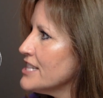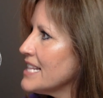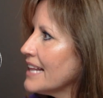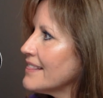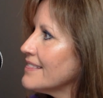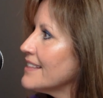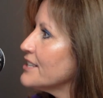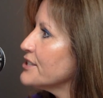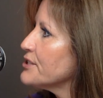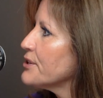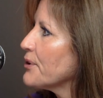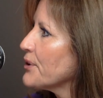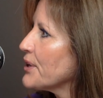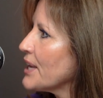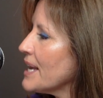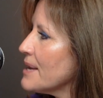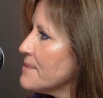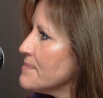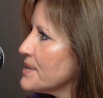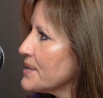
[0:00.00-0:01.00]
that there's no
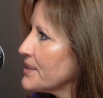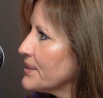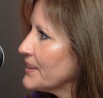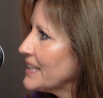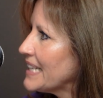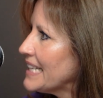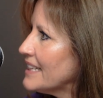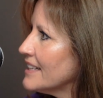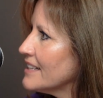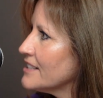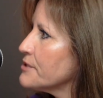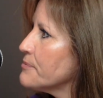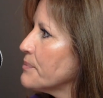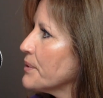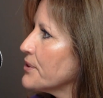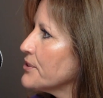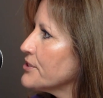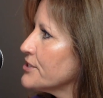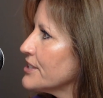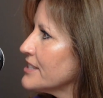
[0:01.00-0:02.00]
chemical in this,
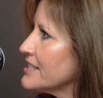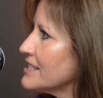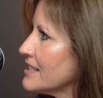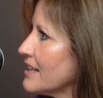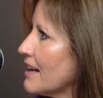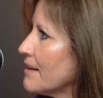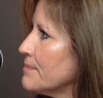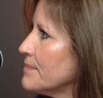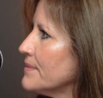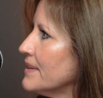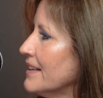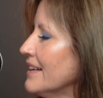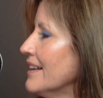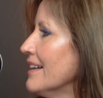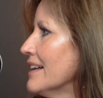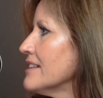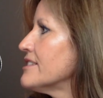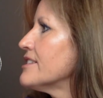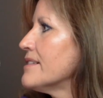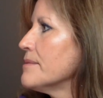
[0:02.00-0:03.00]
because it's
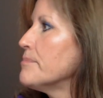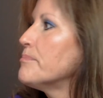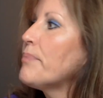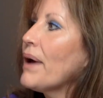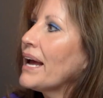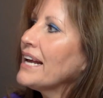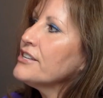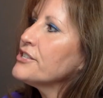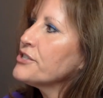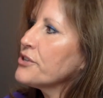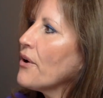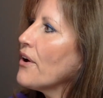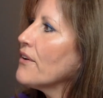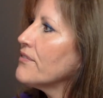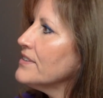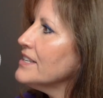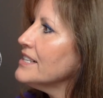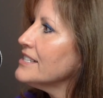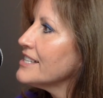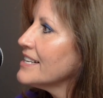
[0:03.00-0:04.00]
the base of
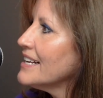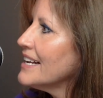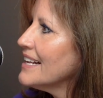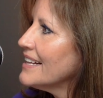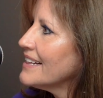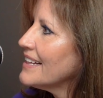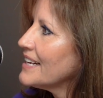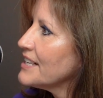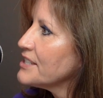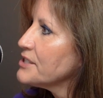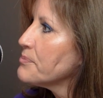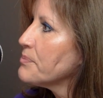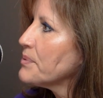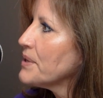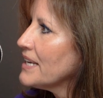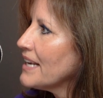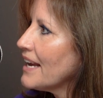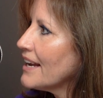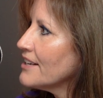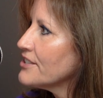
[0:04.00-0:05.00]
it, that its
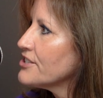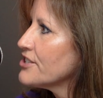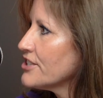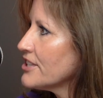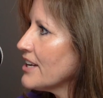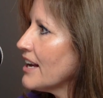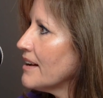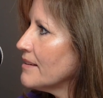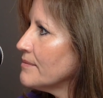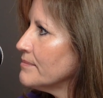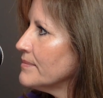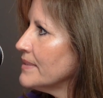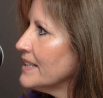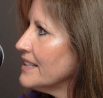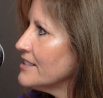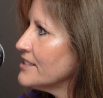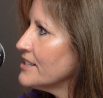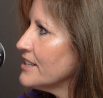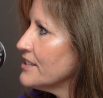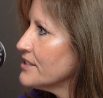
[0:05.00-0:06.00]
pH
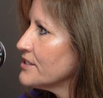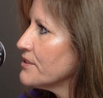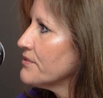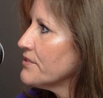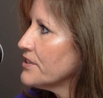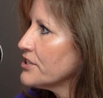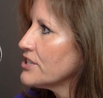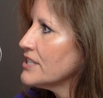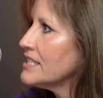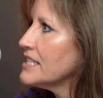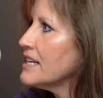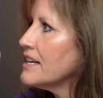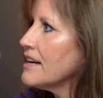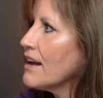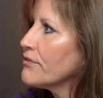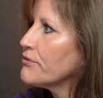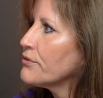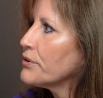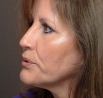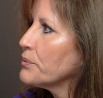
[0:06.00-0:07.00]
is efficient
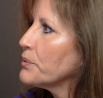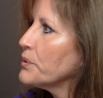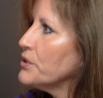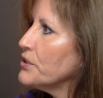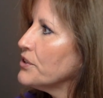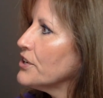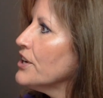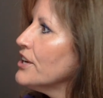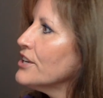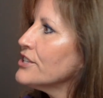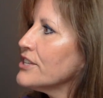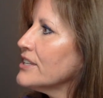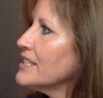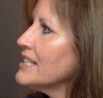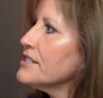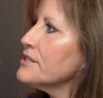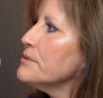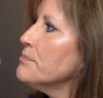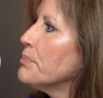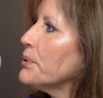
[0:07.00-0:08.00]
enough for a wound. So it
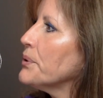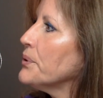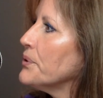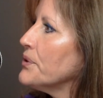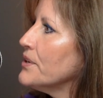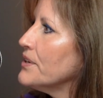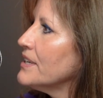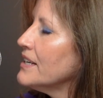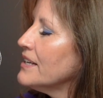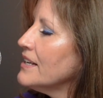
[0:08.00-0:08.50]
doesn't burn.